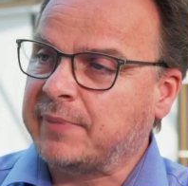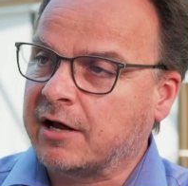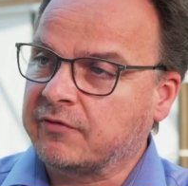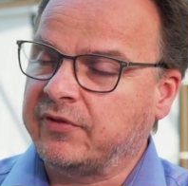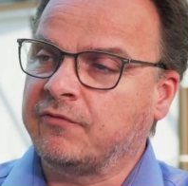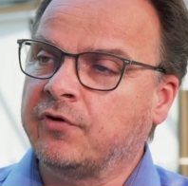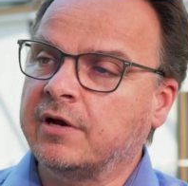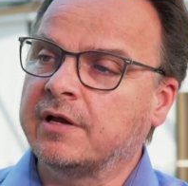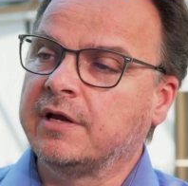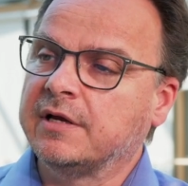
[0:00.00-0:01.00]
part of their
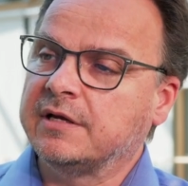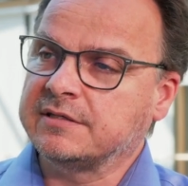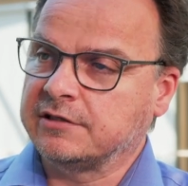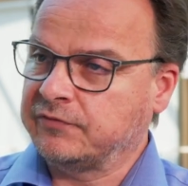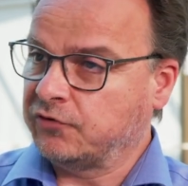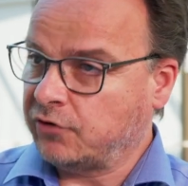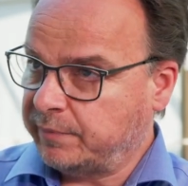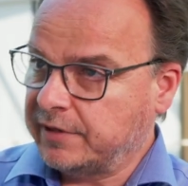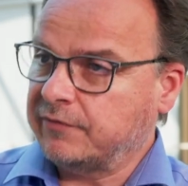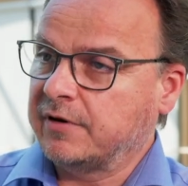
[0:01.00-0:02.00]
work is a different
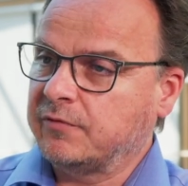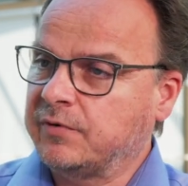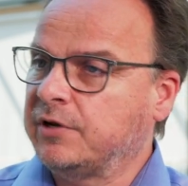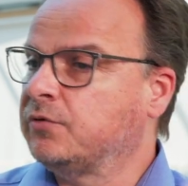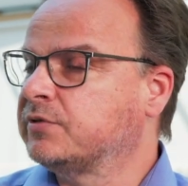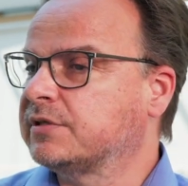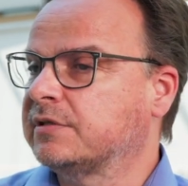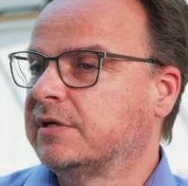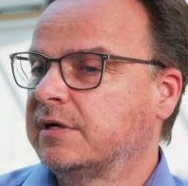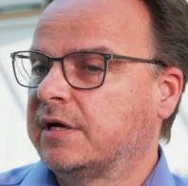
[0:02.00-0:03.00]
topic.
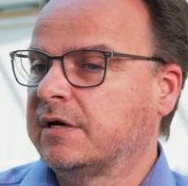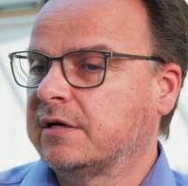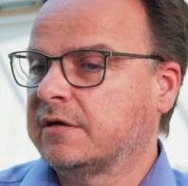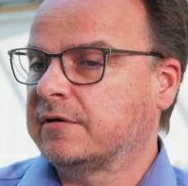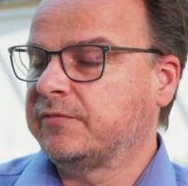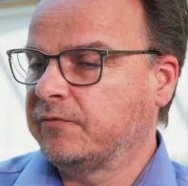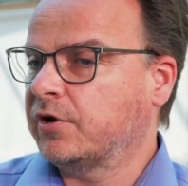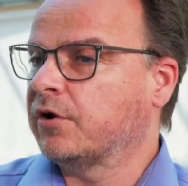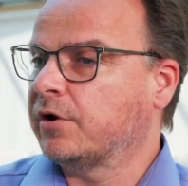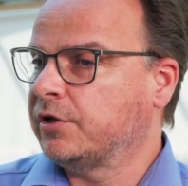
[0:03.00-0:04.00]
We're
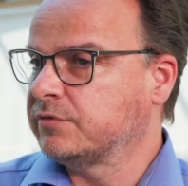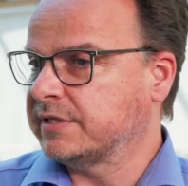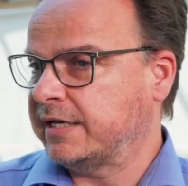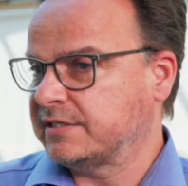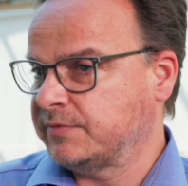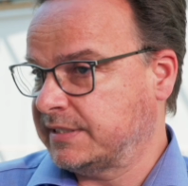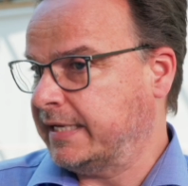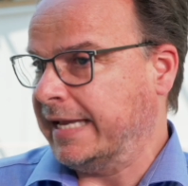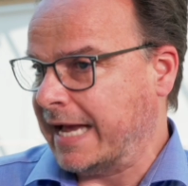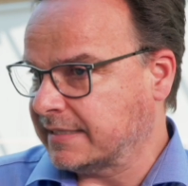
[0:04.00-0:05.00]
working on a use case with
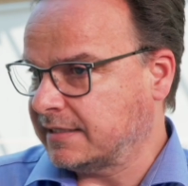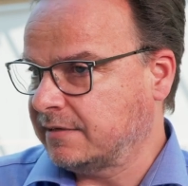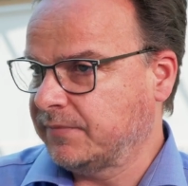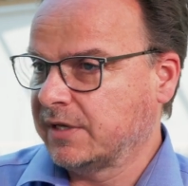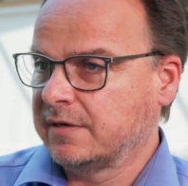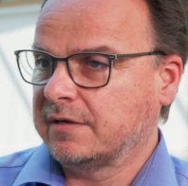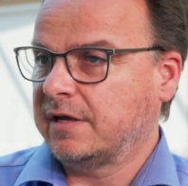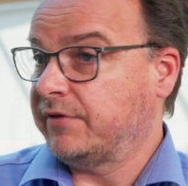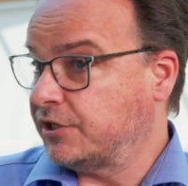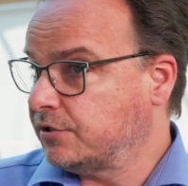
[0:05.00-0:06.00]
EASA,
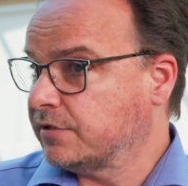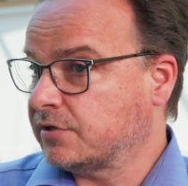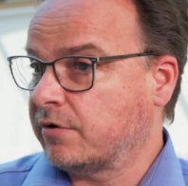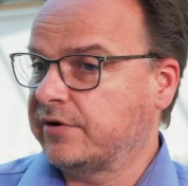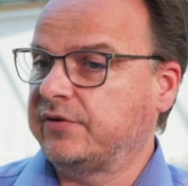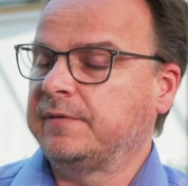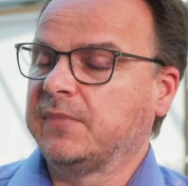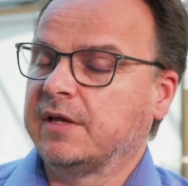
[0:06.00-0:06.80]
Aviation Authority,